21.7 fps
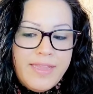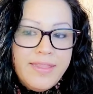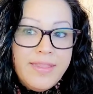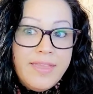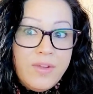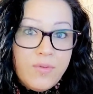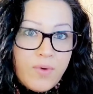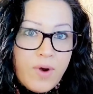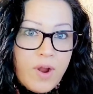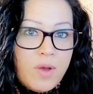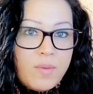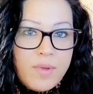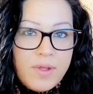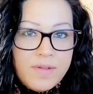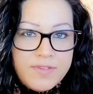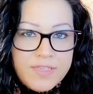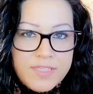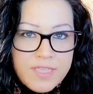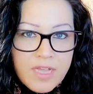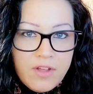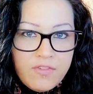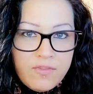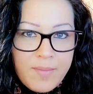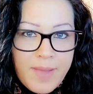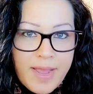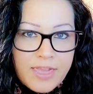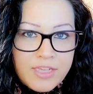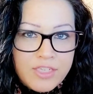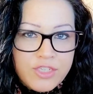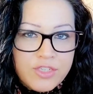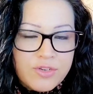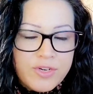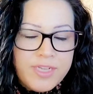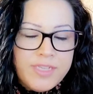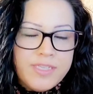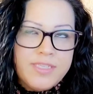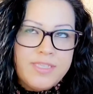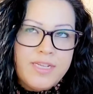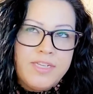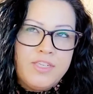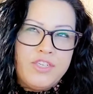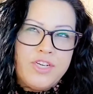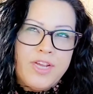the realm of self-mastery,
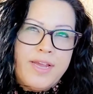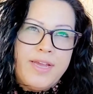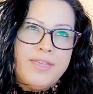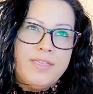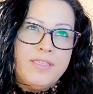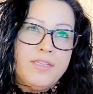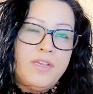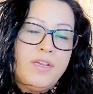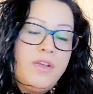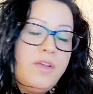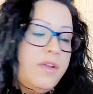such as